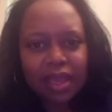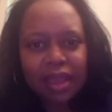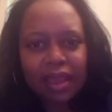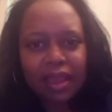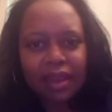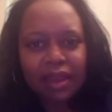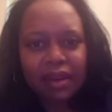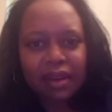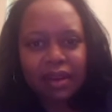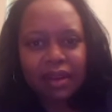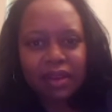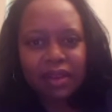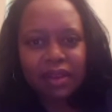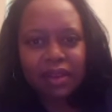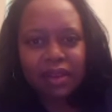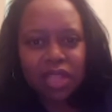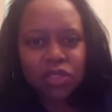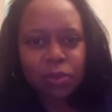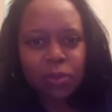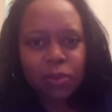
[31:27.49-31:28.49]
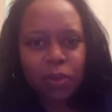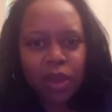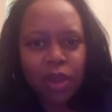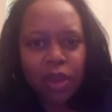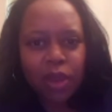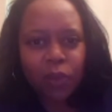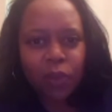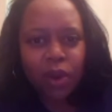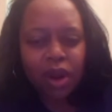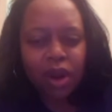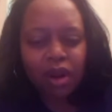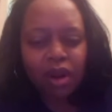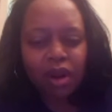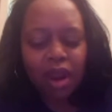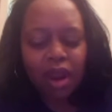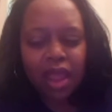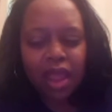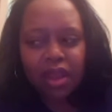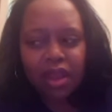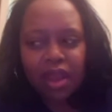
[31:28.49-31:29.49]
And I got to a point
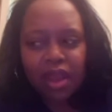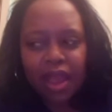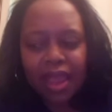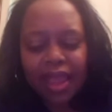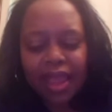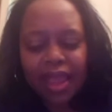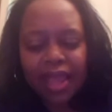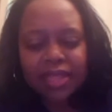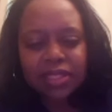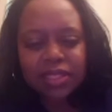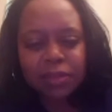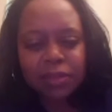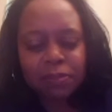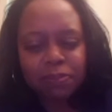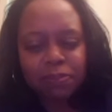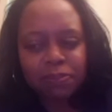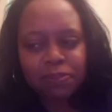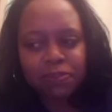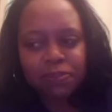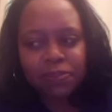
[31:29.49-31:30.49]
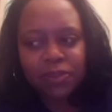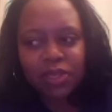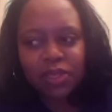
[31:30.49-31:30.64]
where I had to,